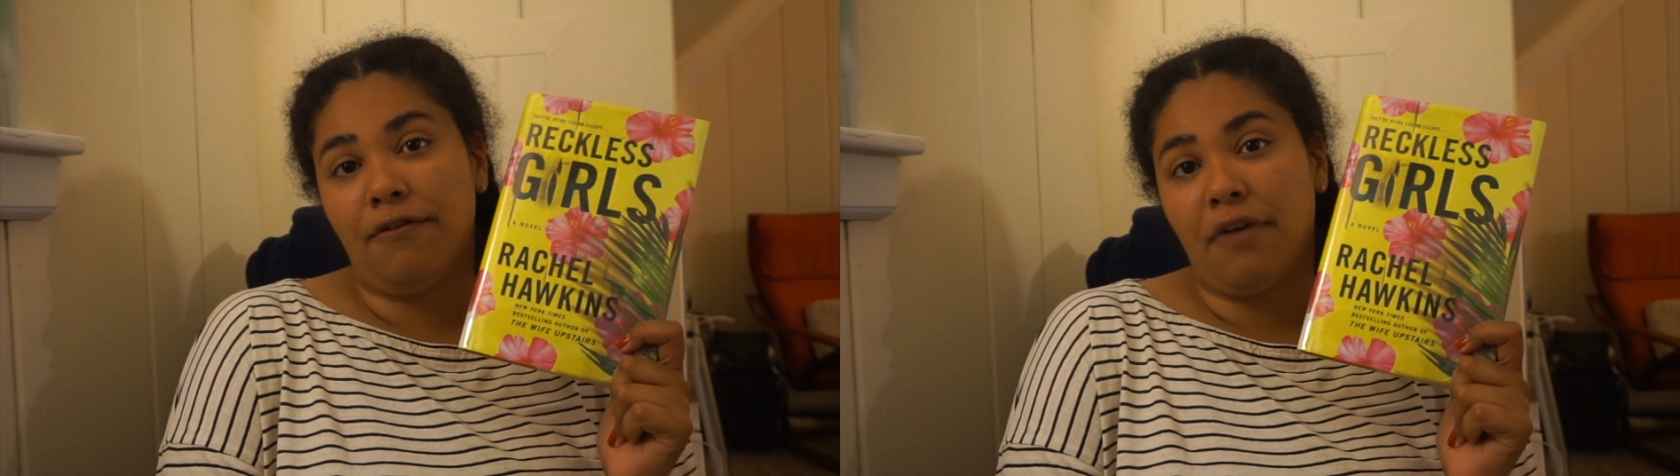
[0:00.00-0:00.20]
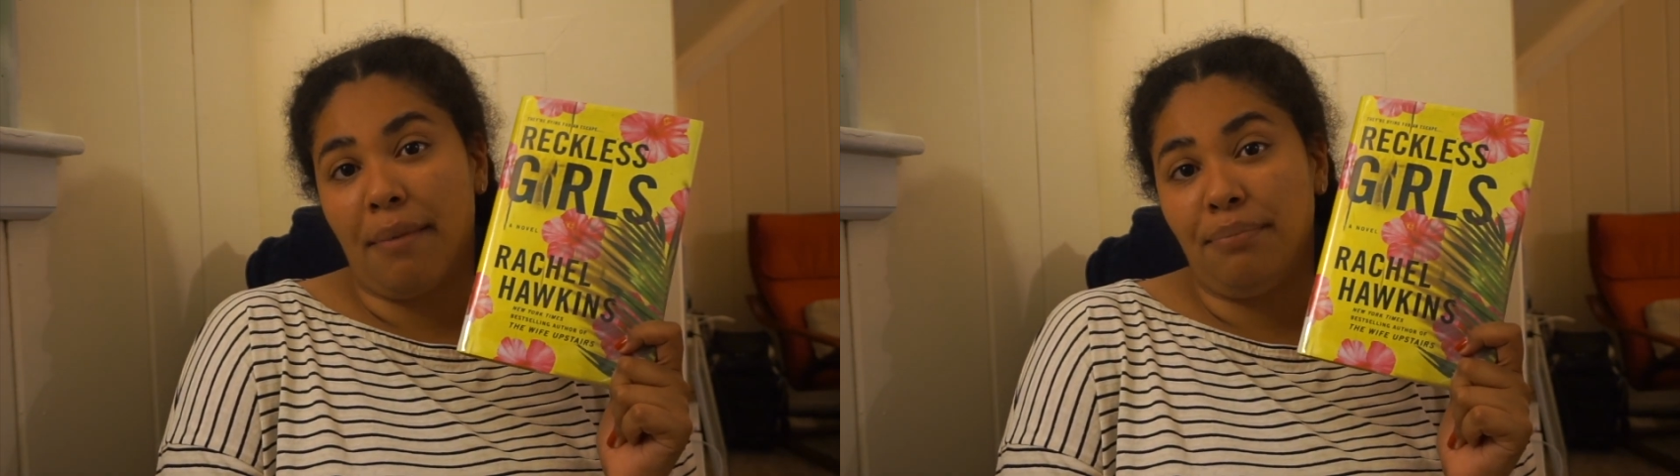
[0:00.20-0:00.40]

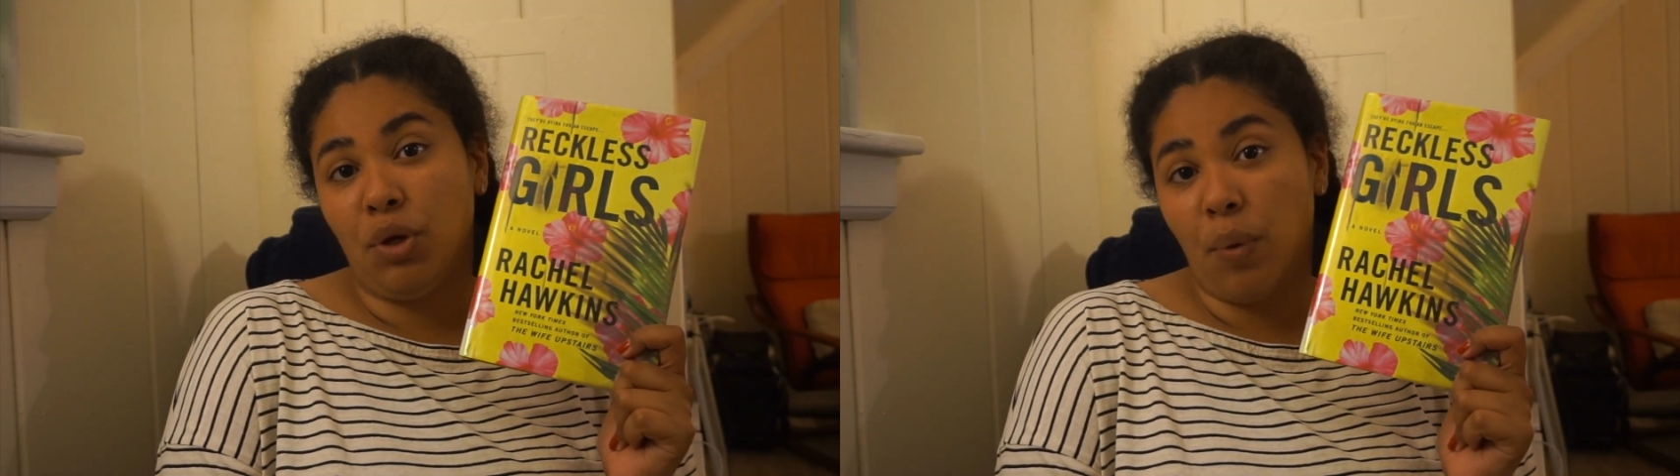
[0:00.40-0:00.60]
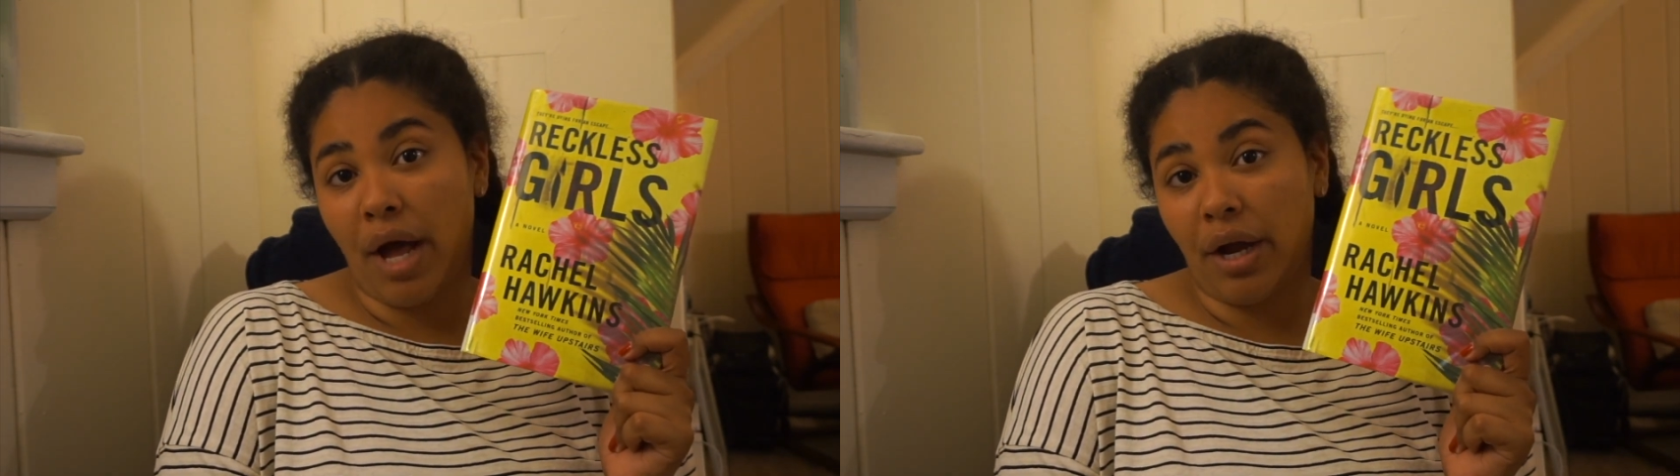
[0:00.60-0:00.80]

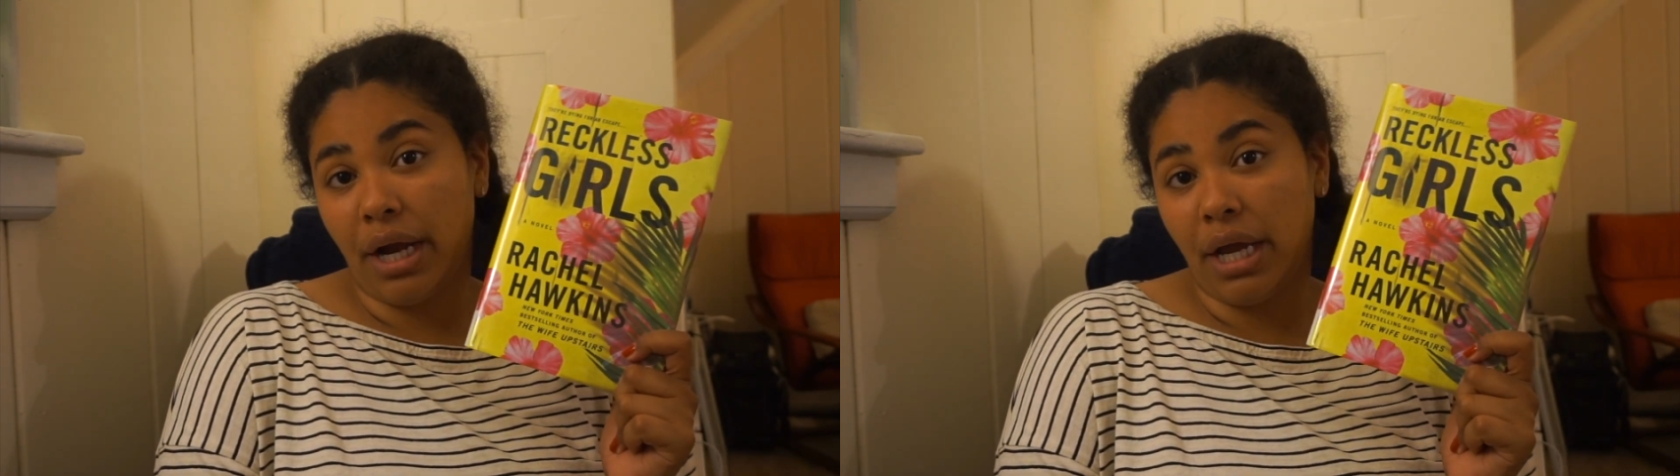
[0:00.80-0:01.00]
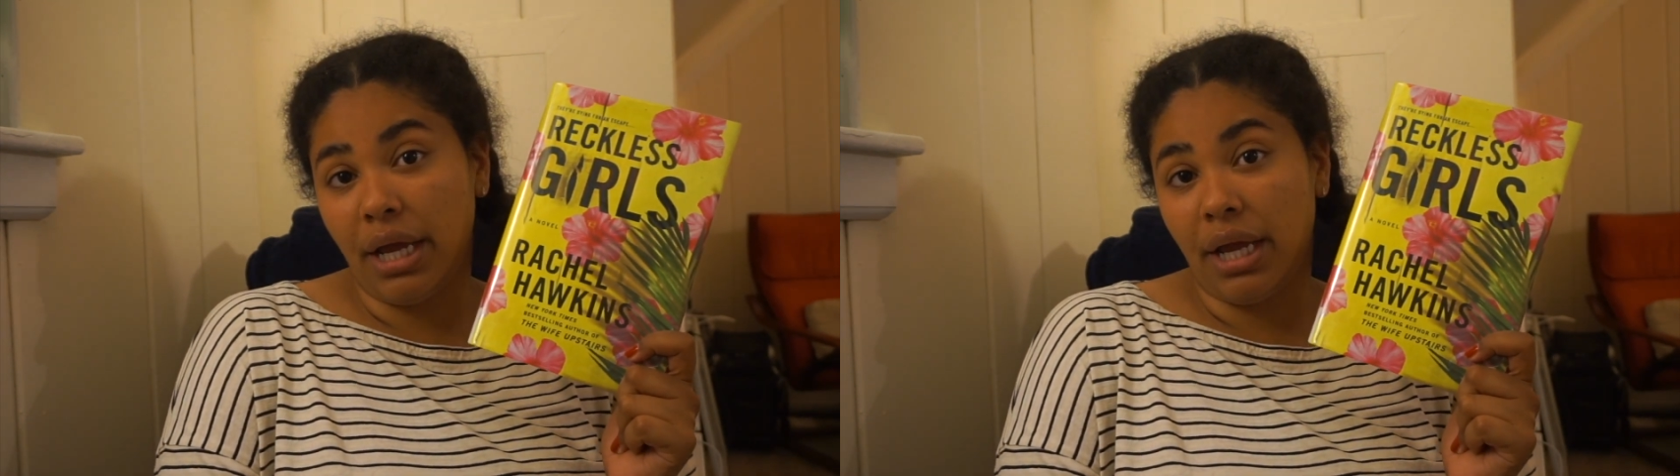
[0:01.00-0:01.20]

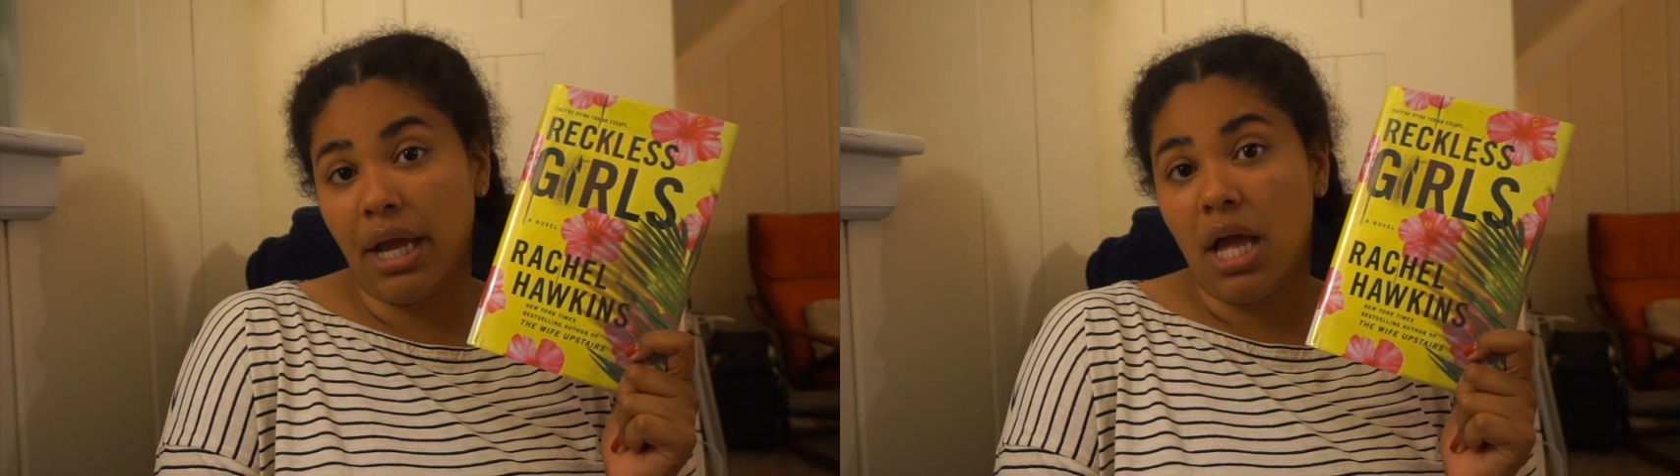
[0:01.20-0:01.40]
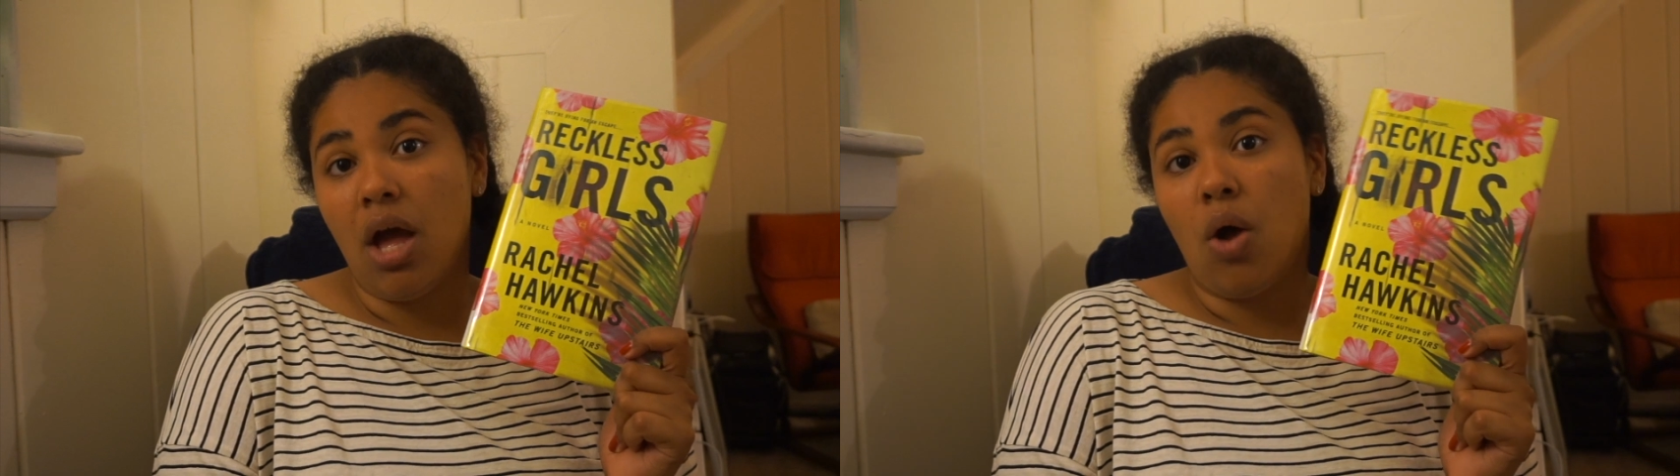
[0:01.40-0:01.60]
February